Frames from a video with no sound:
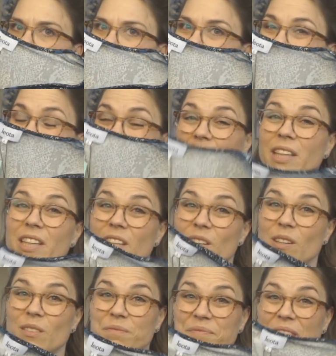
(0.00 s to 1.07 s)
It's really
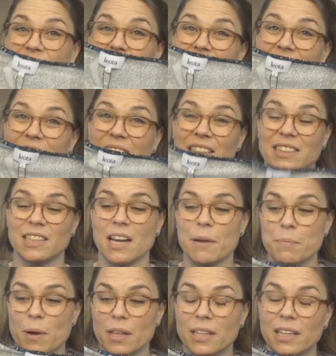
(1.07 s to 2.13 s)
cute. I really liked it. I
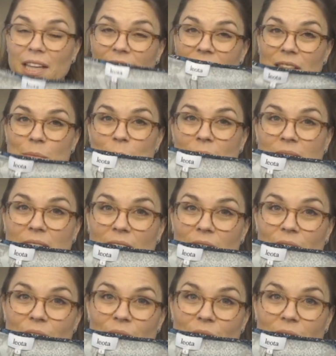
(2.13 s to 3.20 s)
probably liked it the best out
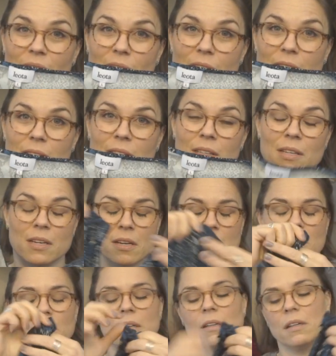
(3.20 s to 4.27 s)
of everything.
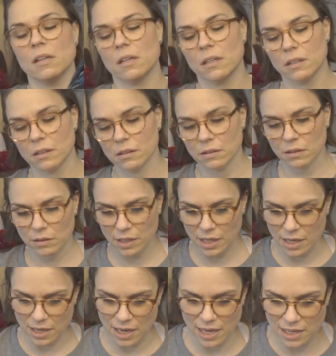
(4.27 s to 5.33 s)
Oh,
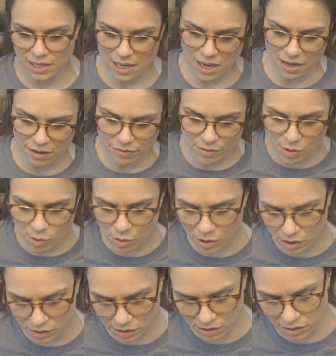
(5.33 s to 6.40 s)
okay, 88, of
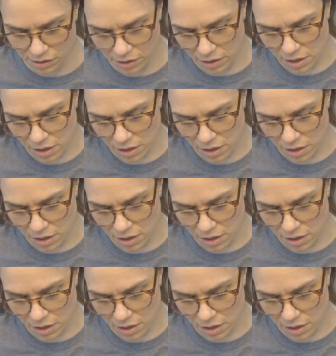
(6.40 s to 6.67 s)
course.